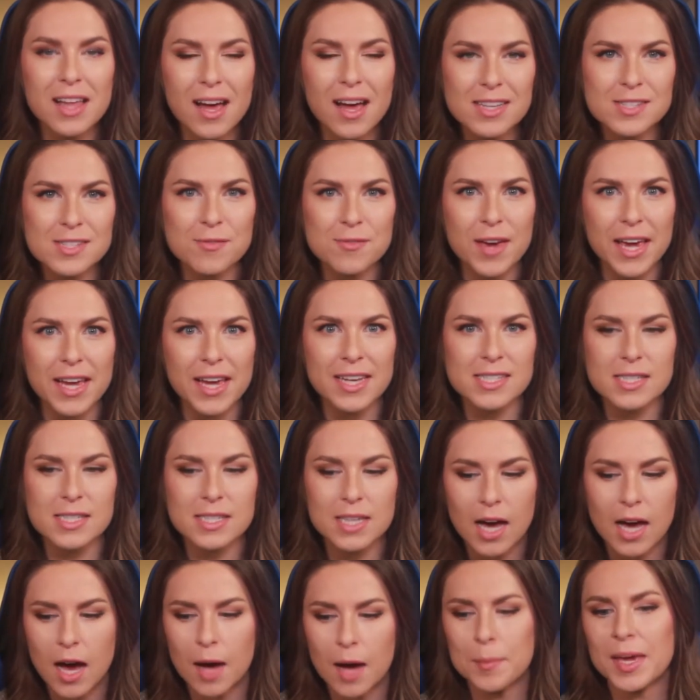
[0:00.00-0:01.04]
Las Vegas
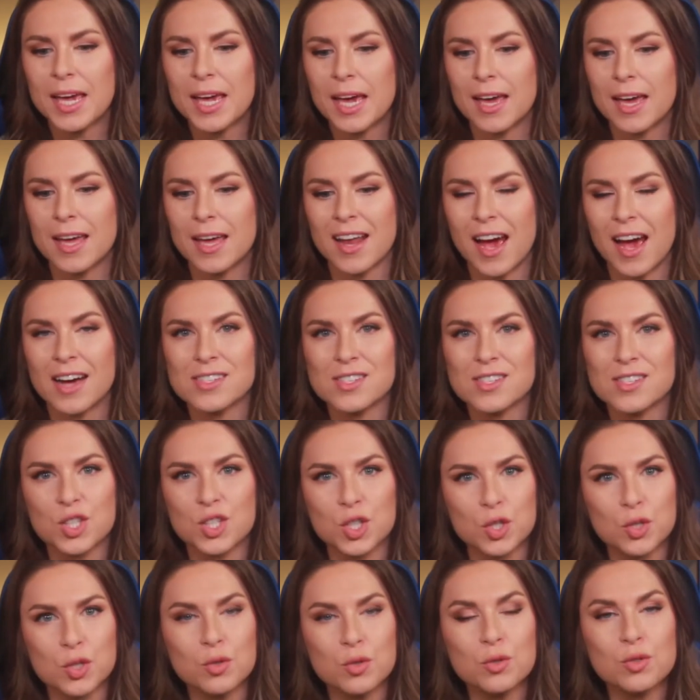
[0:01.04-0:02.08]
coming in as
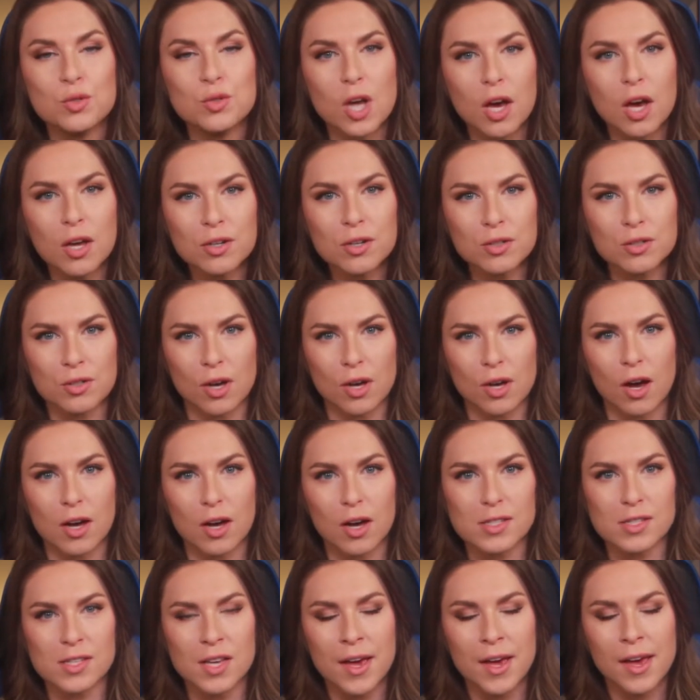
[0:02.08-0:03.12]
huge
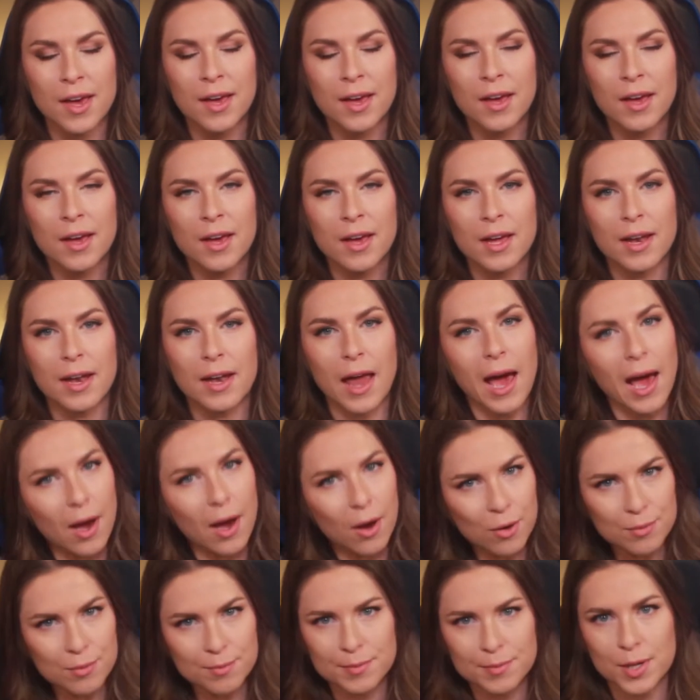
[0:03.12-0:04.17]
underdogs.
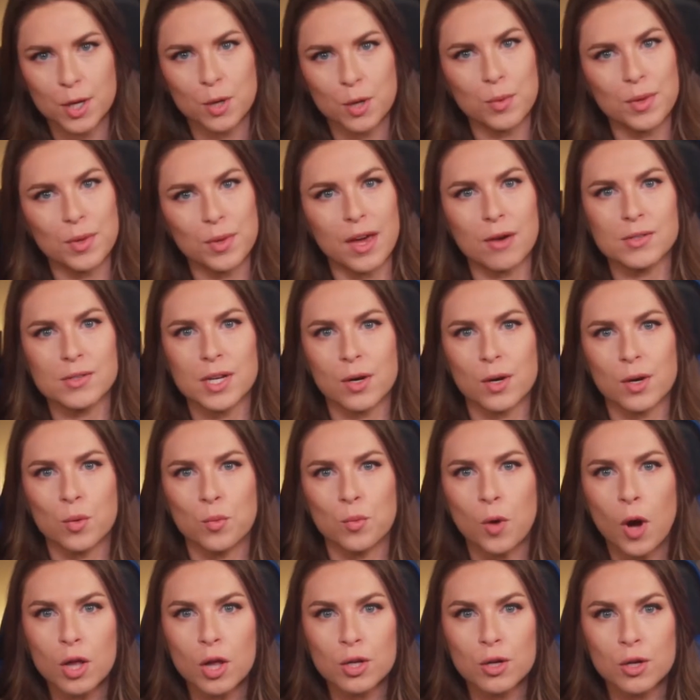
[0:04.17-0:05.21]
Now they're without
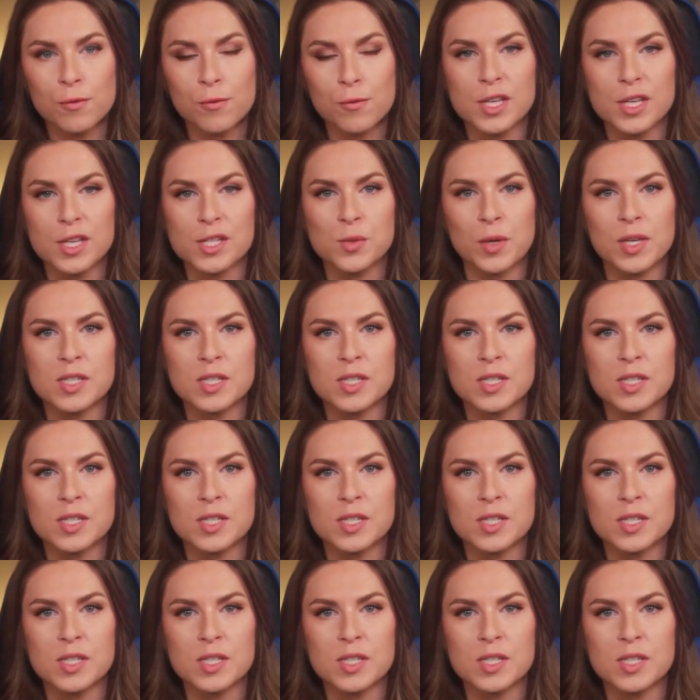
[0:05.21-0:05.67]
Darren Waller for this